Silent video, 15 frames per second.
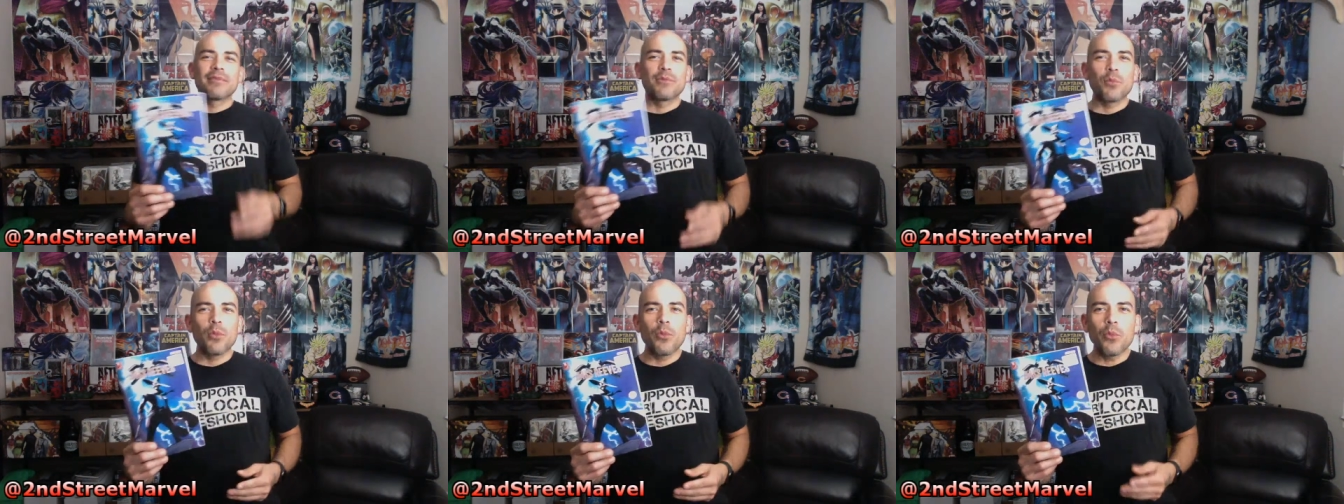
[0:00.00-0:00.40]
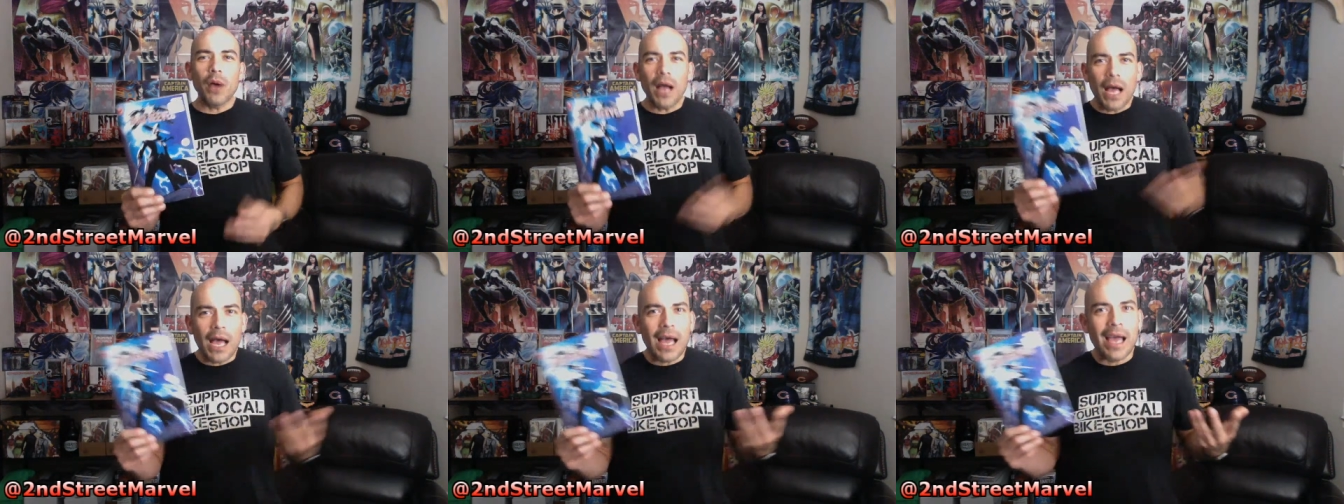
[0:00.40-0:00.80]

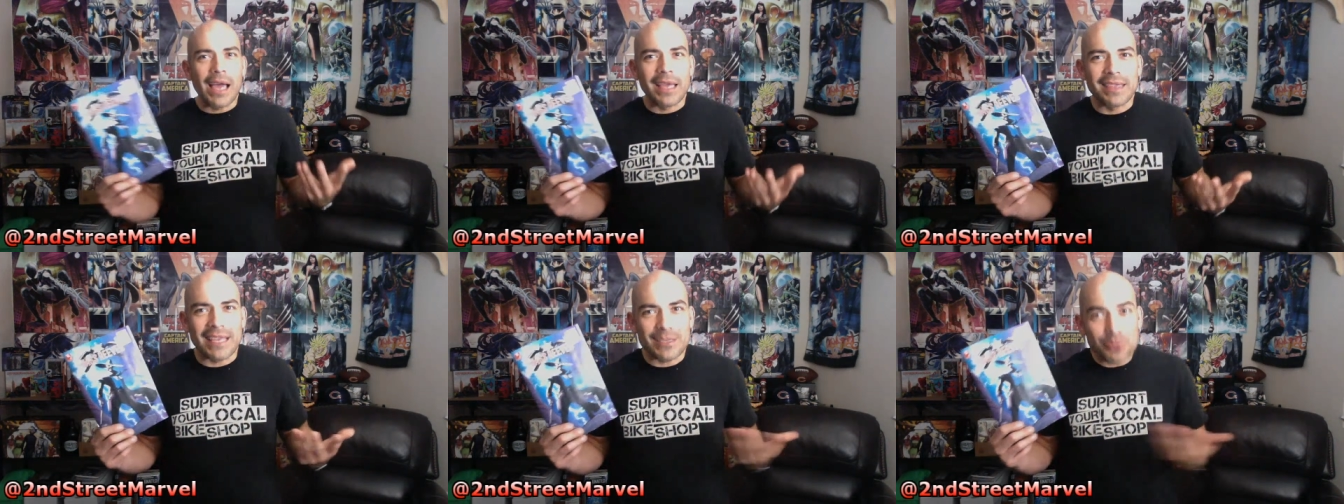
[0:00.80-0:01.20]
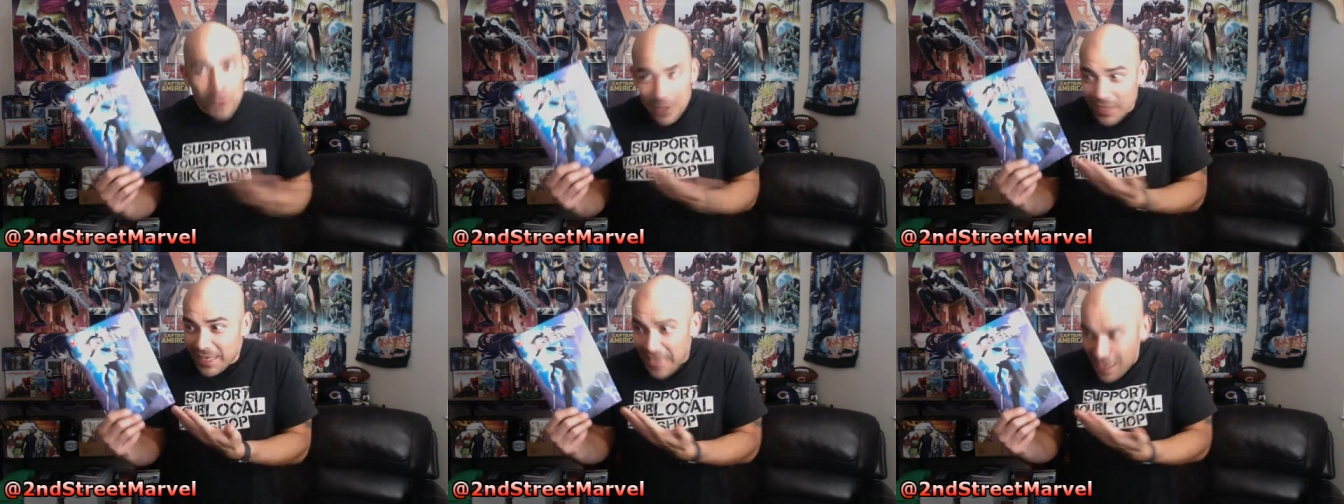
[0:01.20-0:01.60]
What? That's what
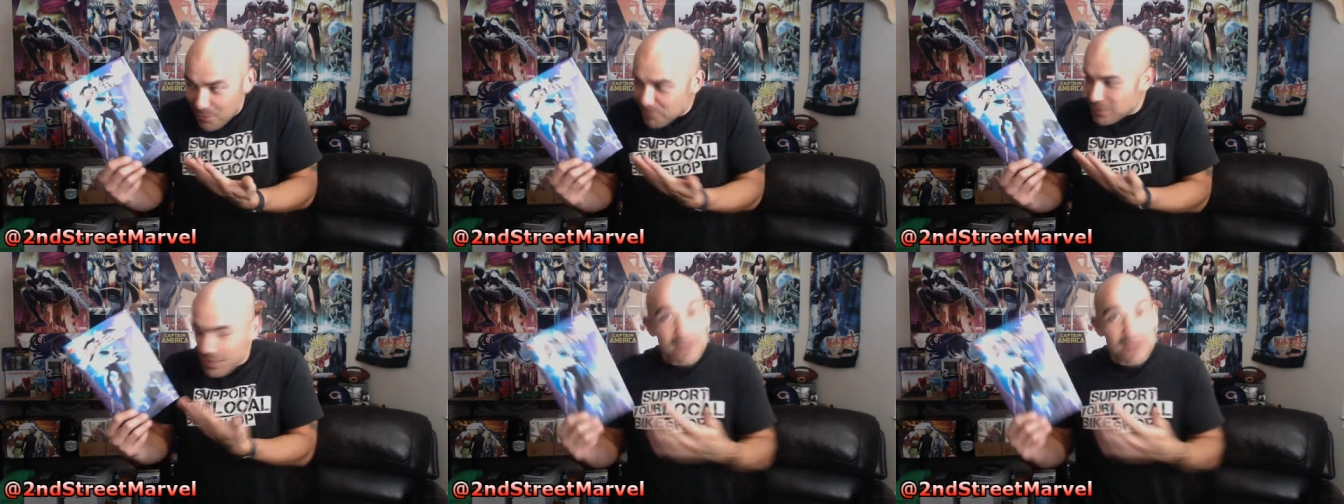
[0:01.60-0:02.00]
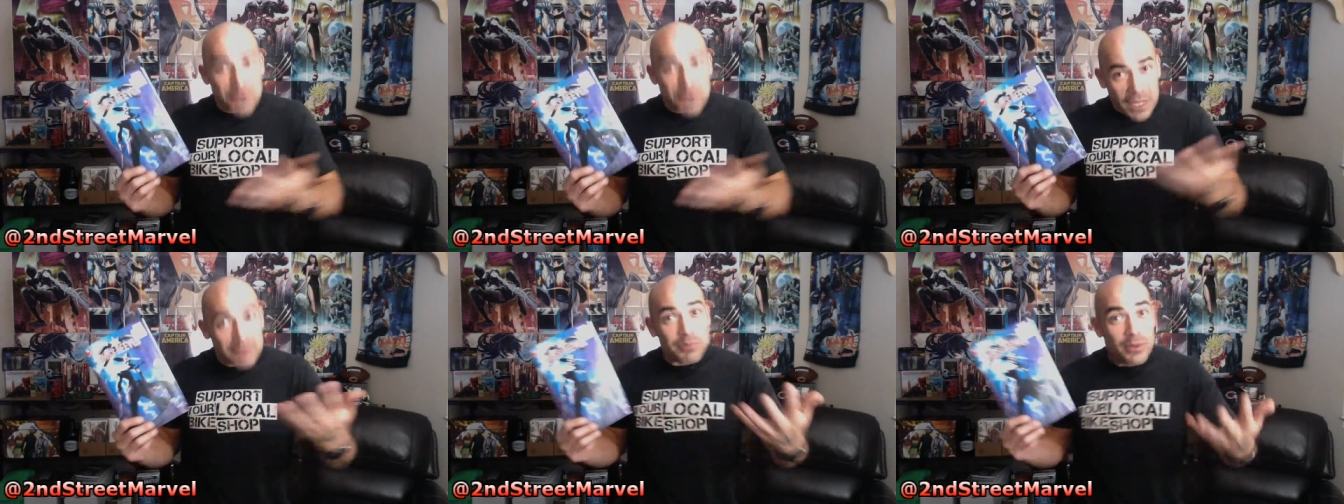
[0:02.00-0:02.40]
it came to.
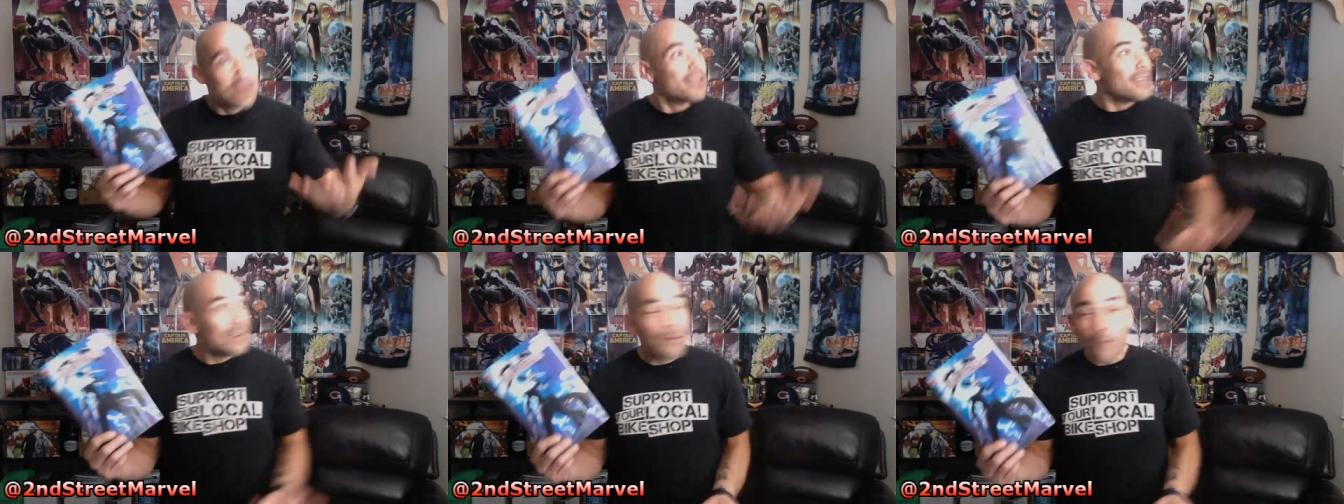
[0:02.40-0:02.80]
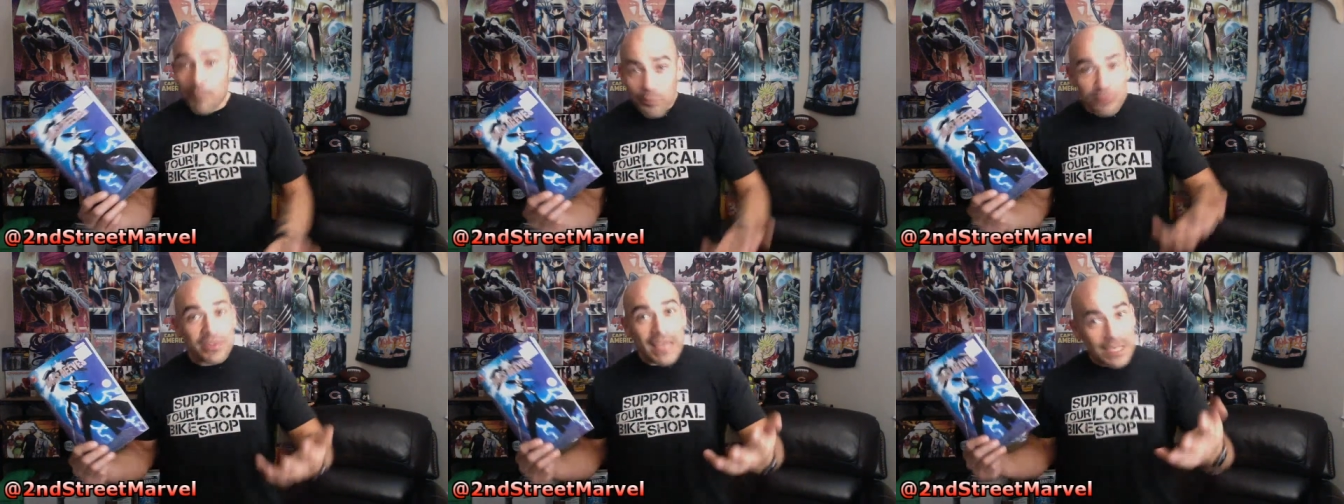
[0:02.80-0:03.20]

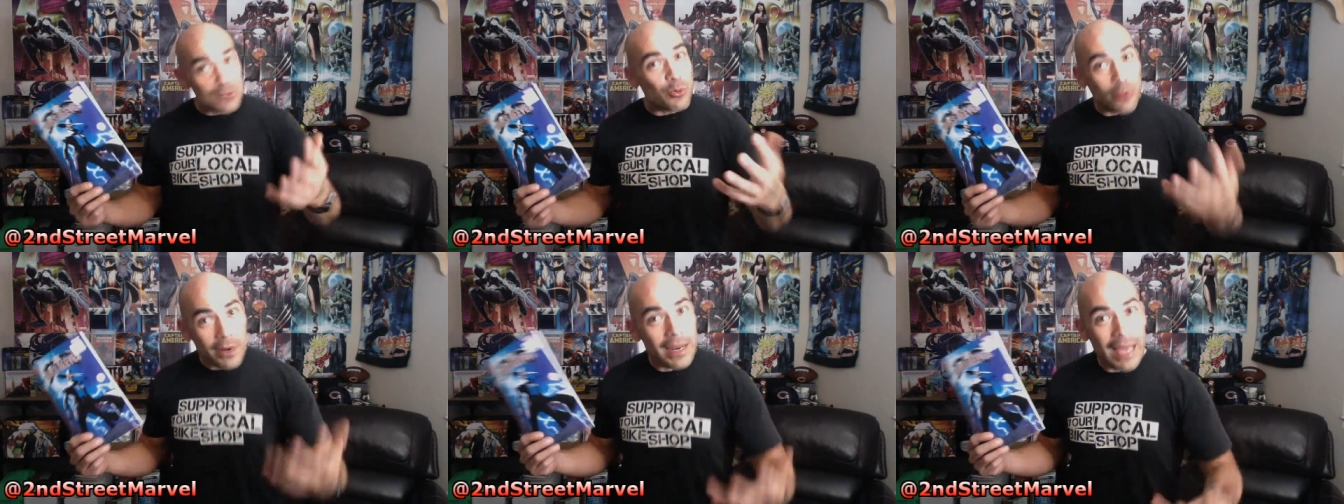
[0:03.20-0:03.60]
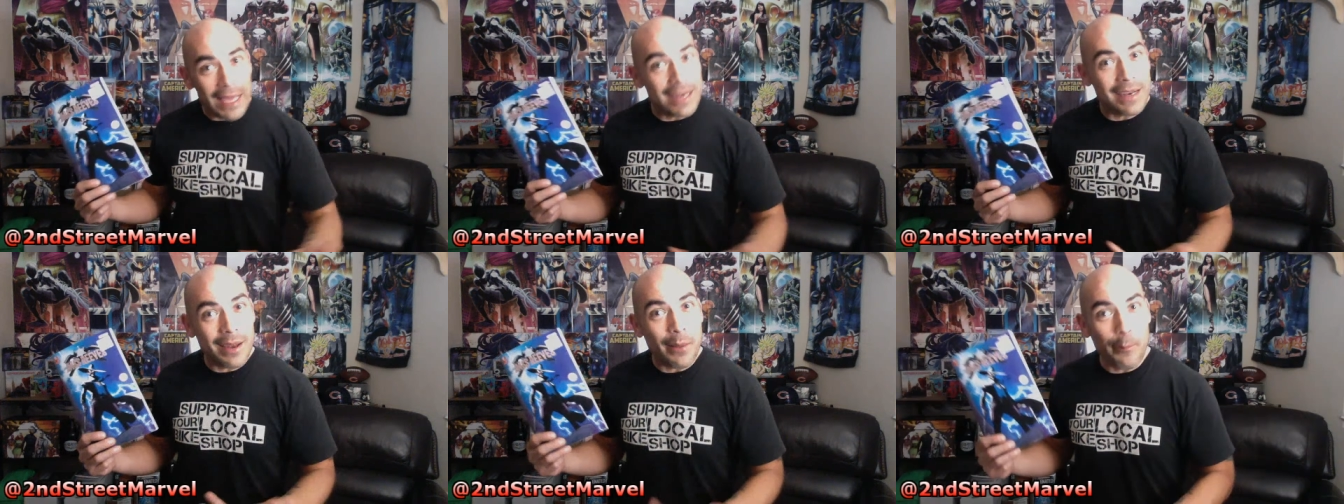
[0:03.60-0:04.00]
That's what it
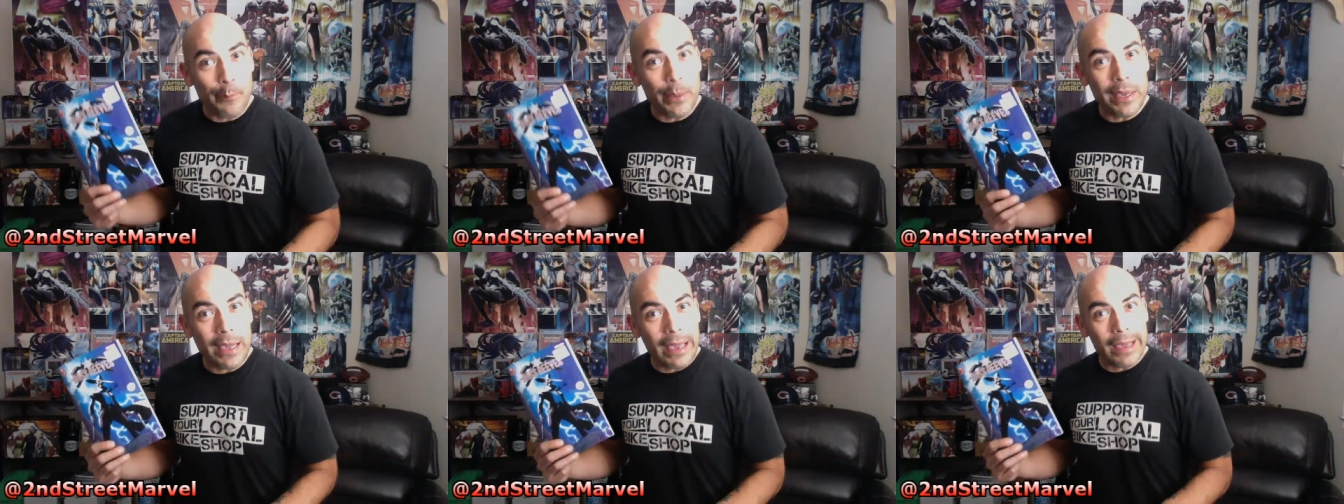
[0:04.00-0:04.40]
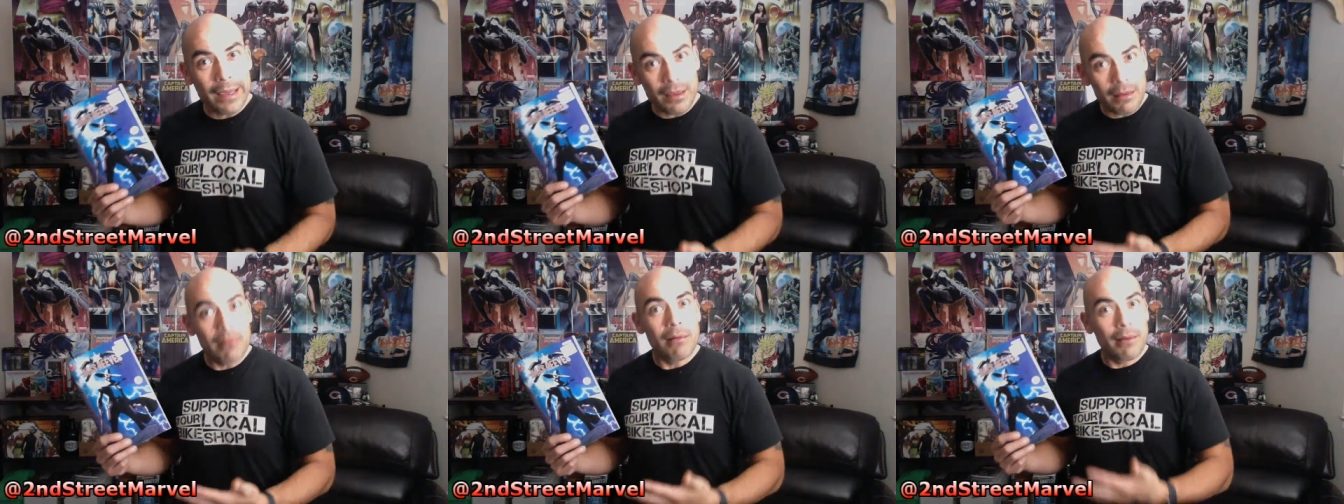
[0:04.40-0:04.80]
ended up being.
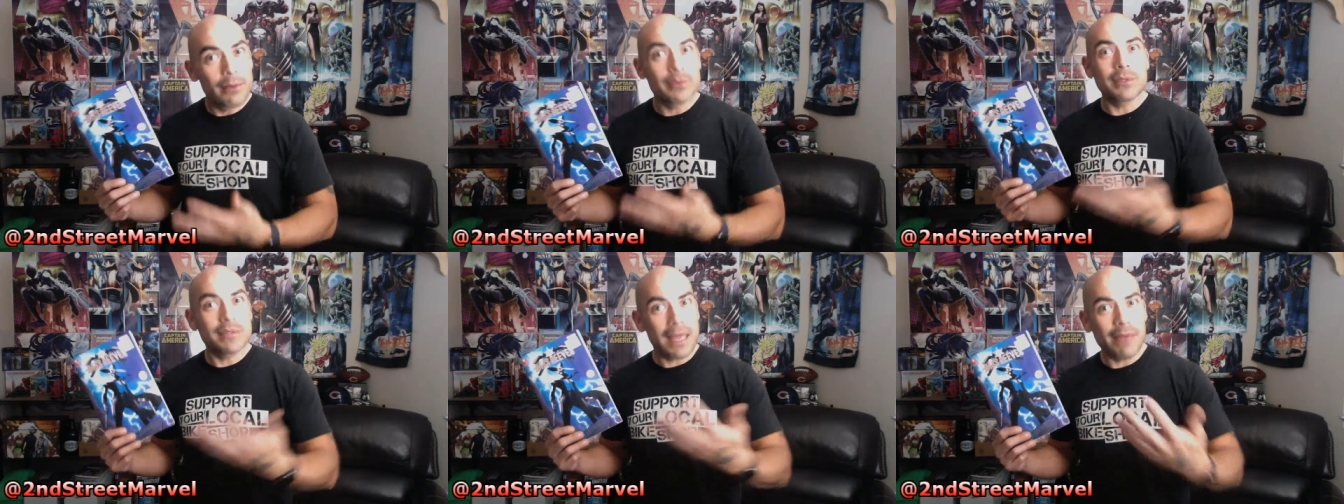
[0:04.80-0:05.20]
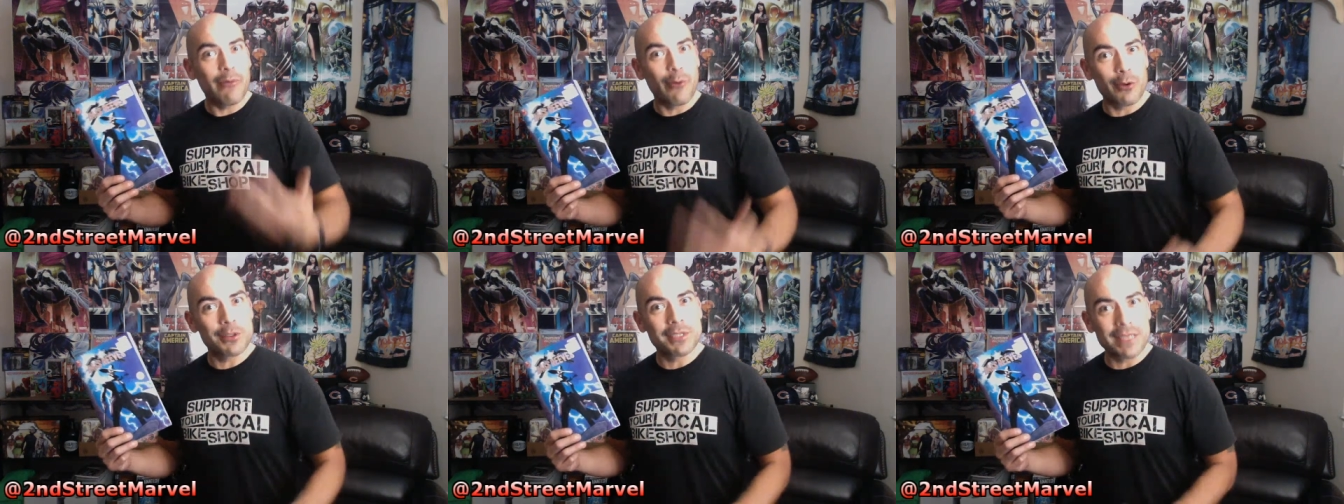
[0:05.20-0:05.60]
It was
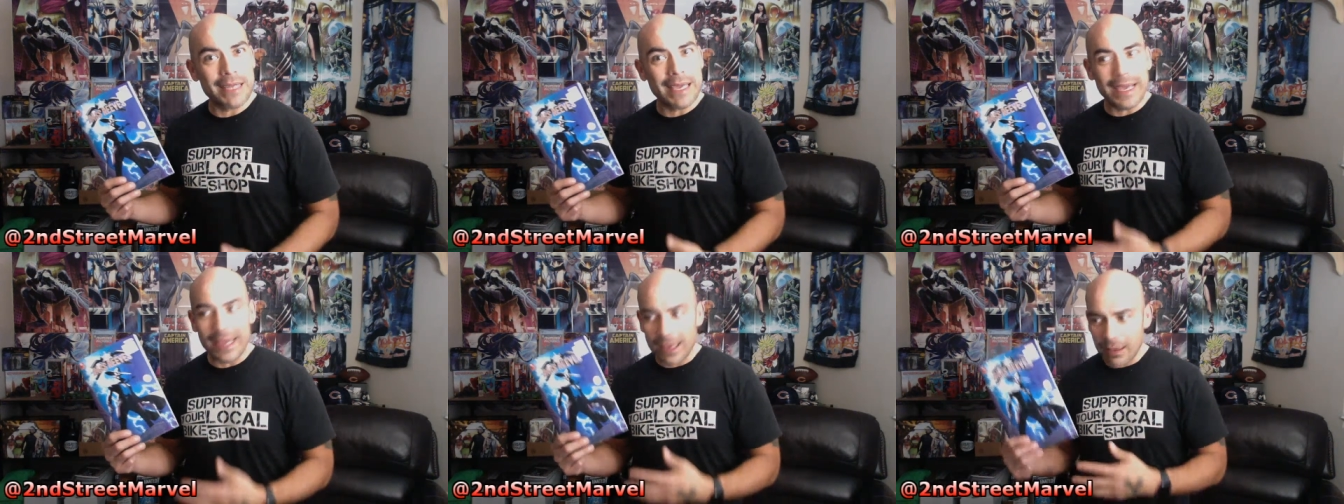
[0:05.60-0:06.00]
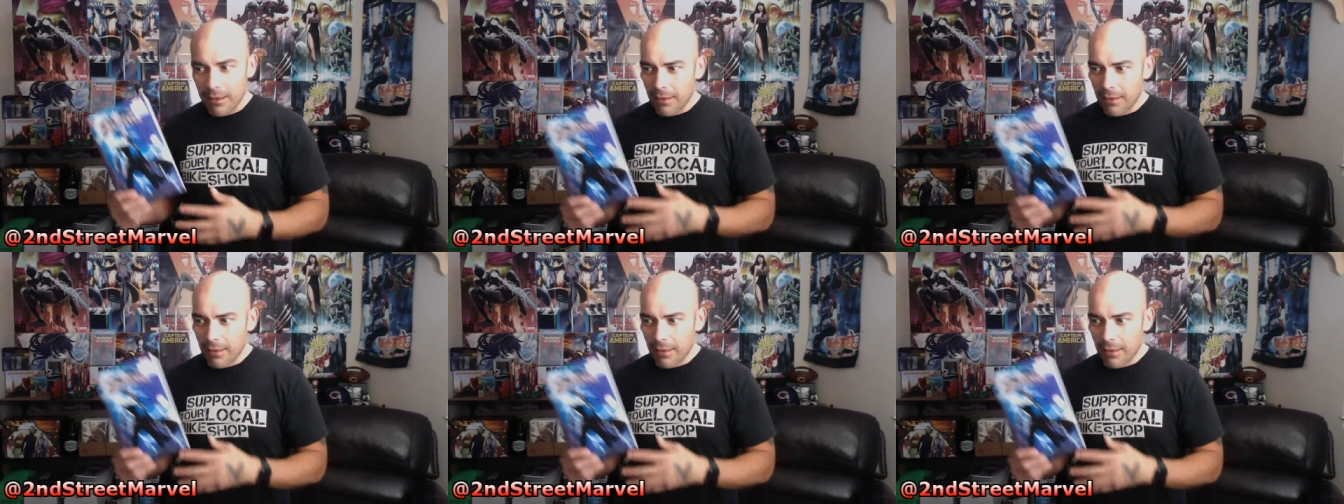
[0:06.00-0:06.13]
diversity.